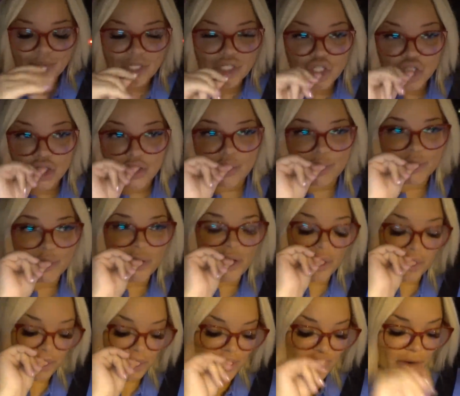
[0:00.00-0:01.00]
she's super sweet
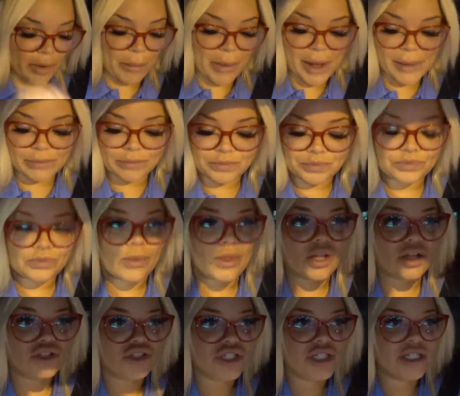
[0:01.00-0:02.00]
and wonderful, but
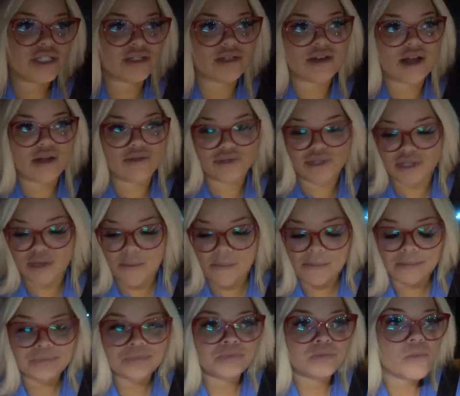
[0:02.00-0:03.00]
she just announced
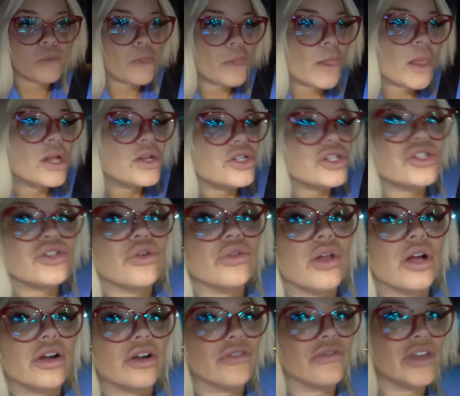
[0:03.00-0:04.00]
she's no
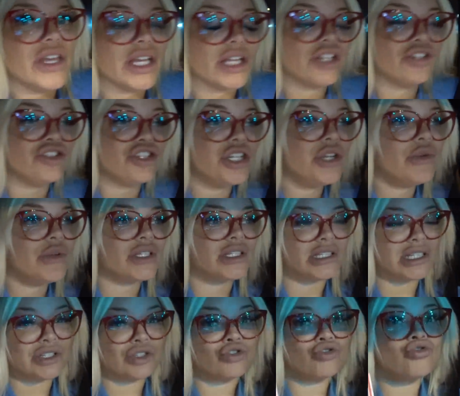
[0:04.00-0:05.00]
longer a vegan, and she was
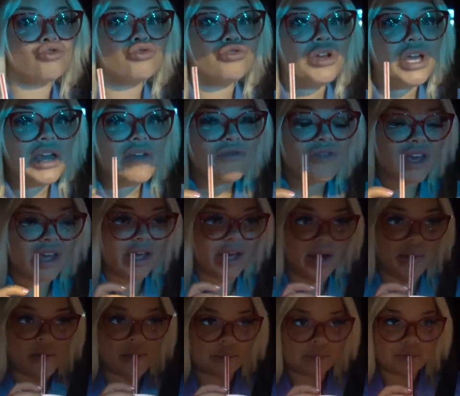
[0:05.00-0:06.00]
extreme
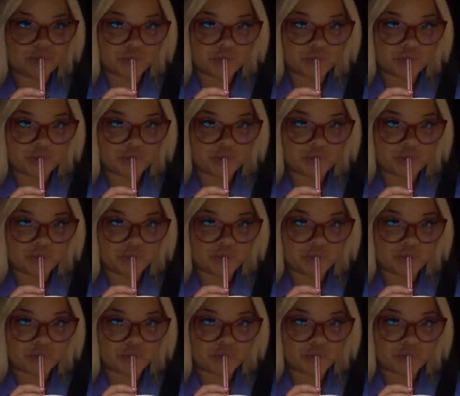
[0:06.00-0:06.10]
vegan.